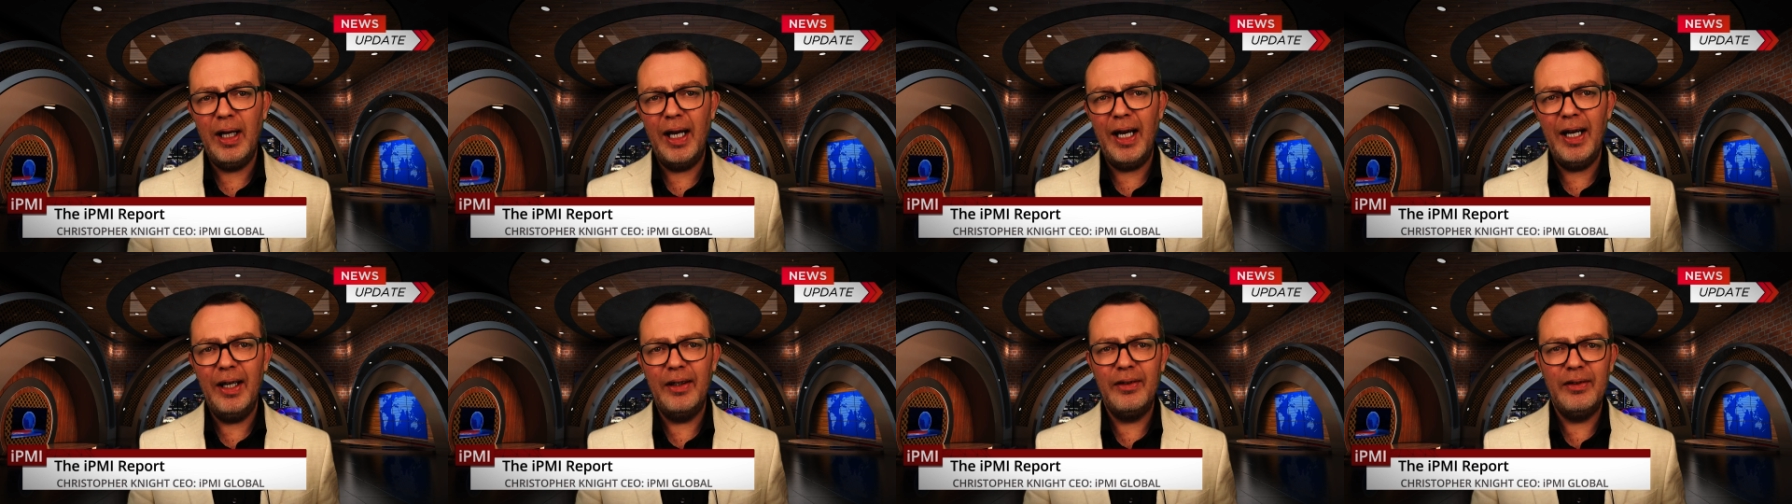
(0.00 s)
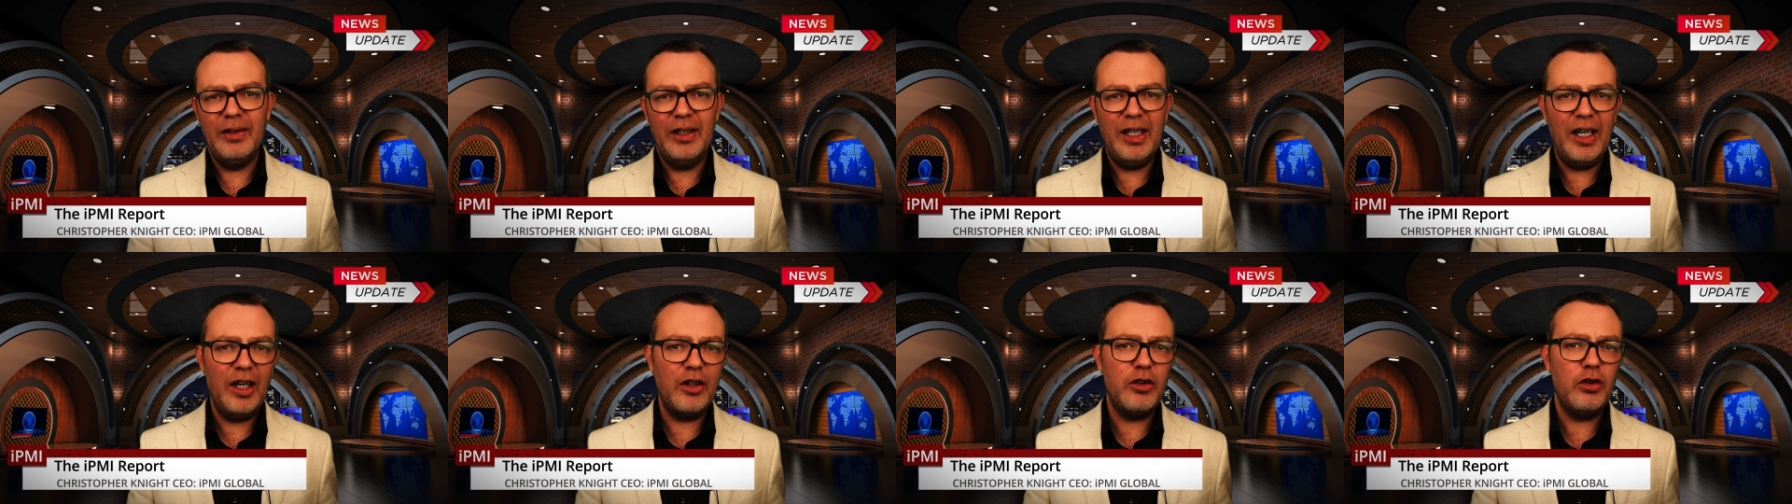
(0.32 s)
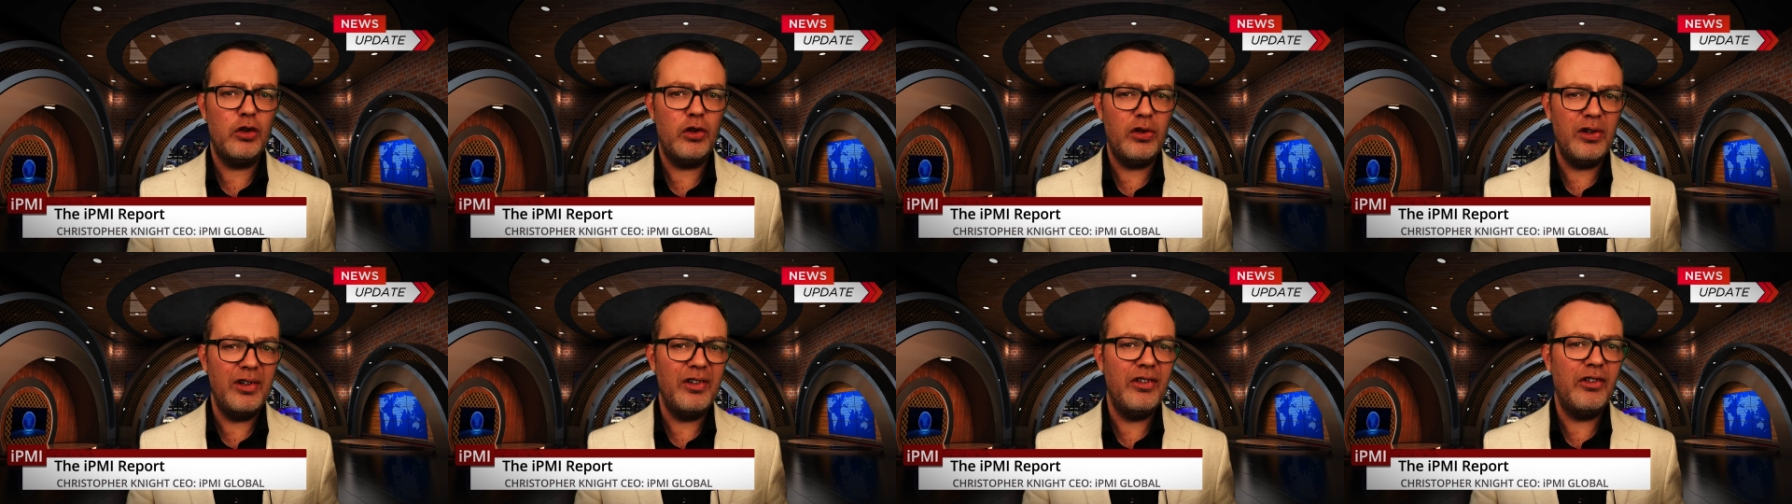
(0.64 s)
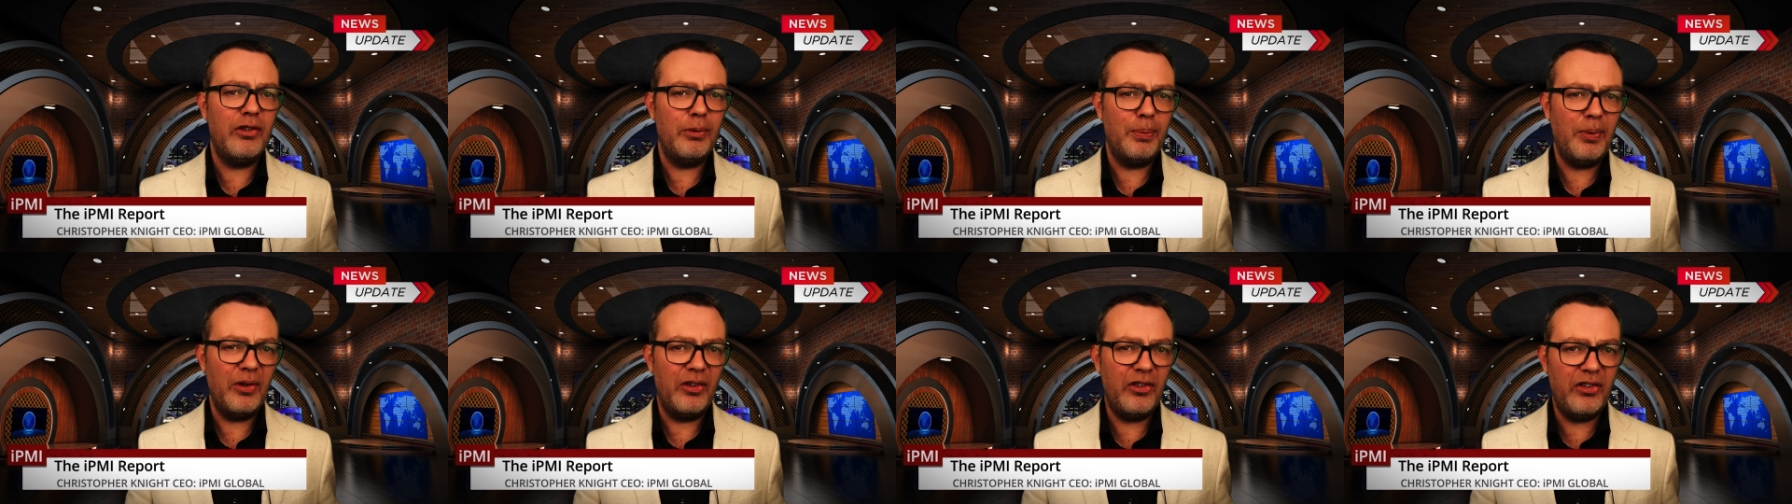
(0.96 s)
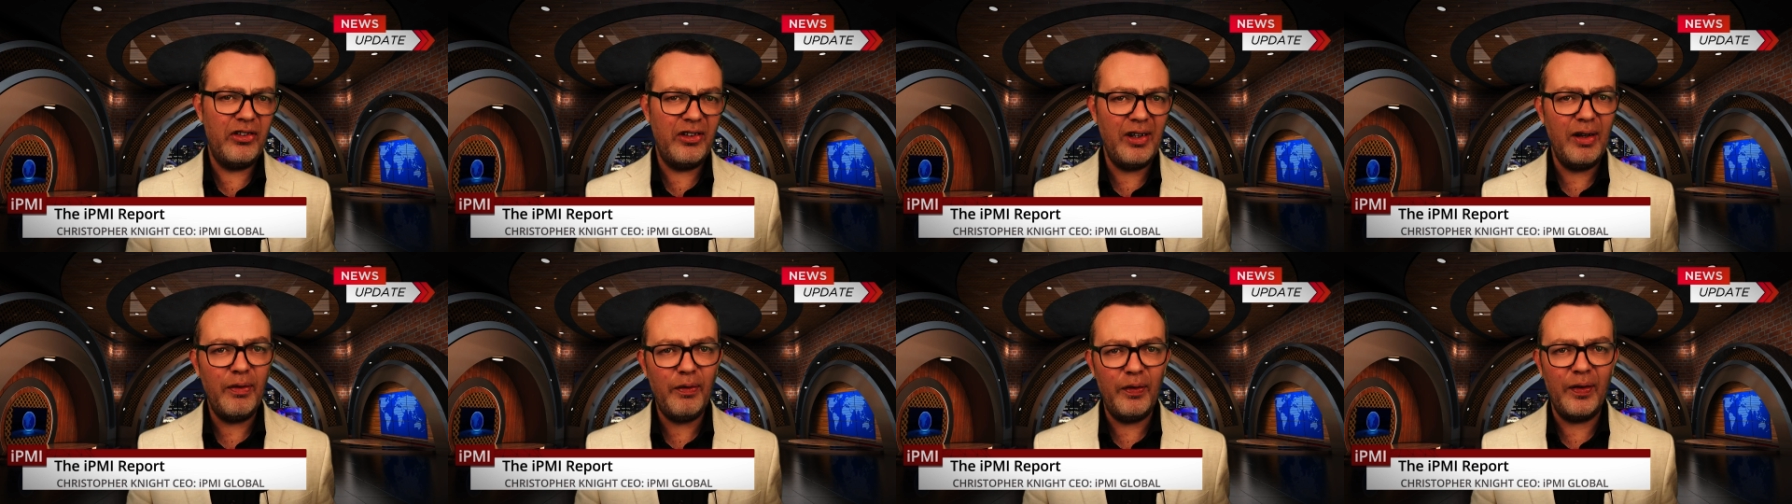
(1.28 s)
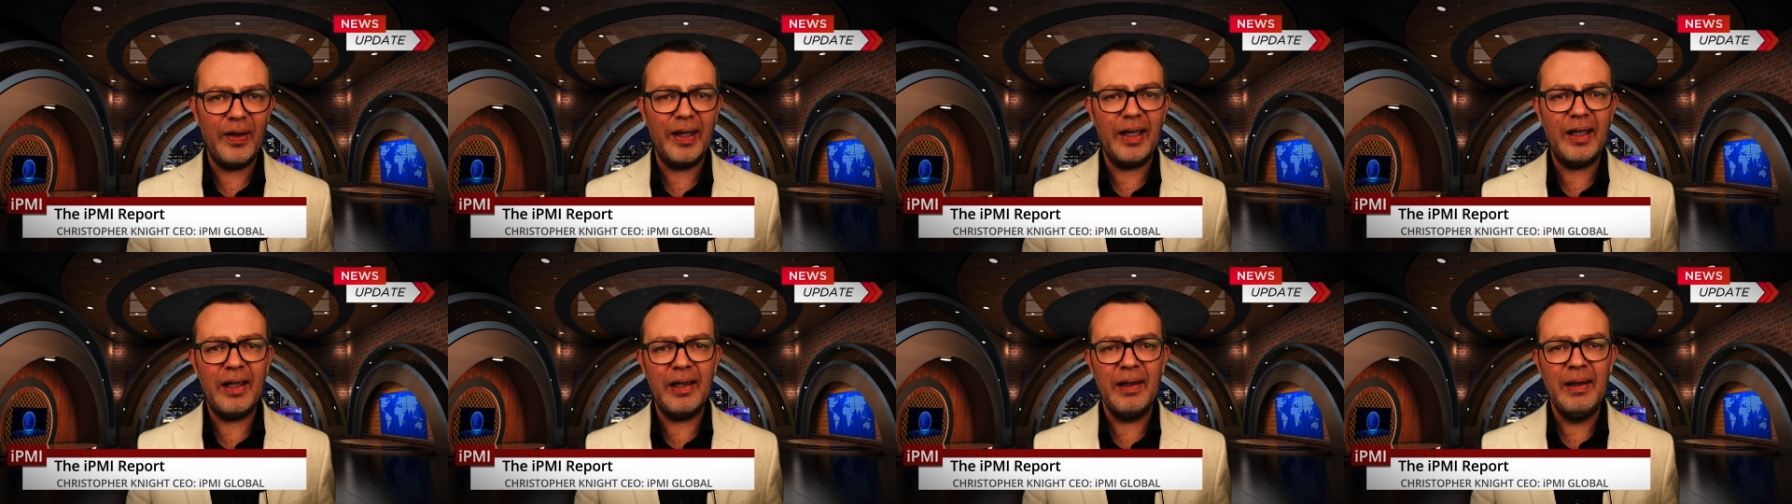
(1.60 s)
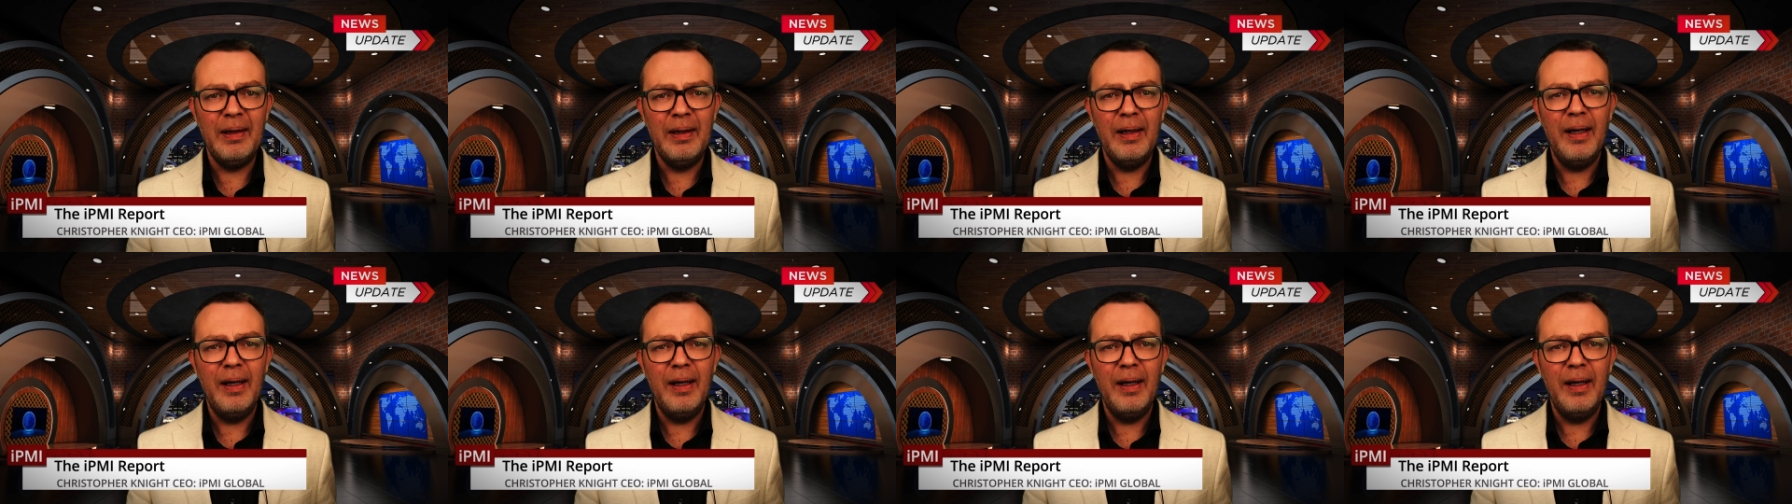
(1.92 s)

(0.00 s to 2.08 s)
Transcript: and country-specific